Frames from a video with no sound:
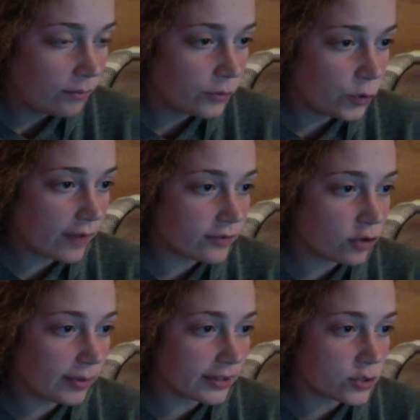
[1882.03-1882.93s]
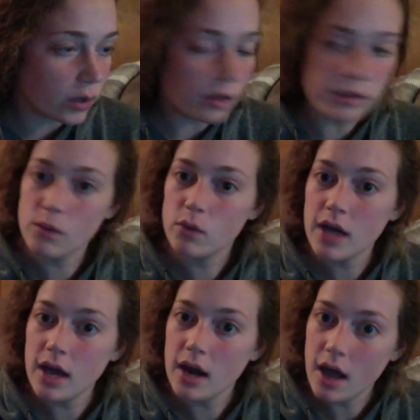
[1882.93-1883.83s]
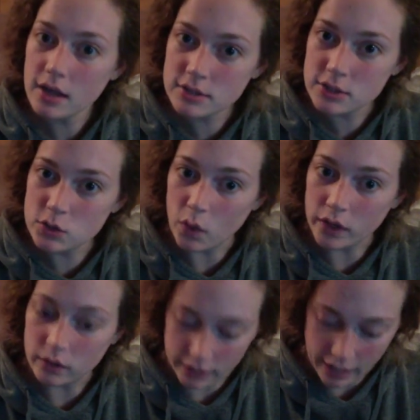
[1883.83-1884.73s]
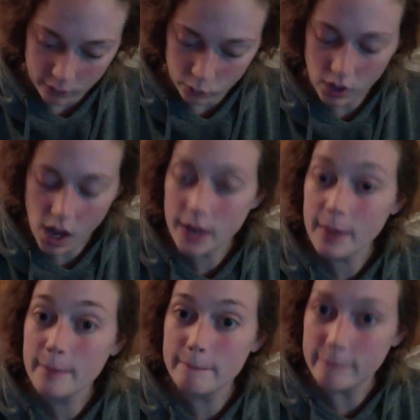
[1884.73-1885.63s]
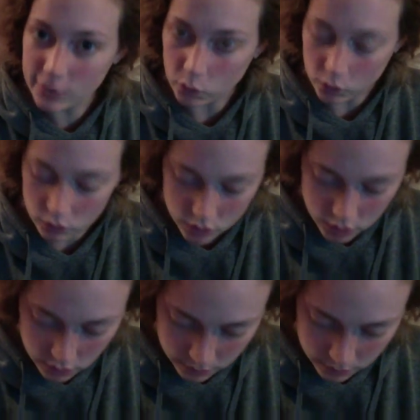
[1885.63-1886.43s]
Do we have to know about the soil thing? We're not on soil yet. We're on minerals.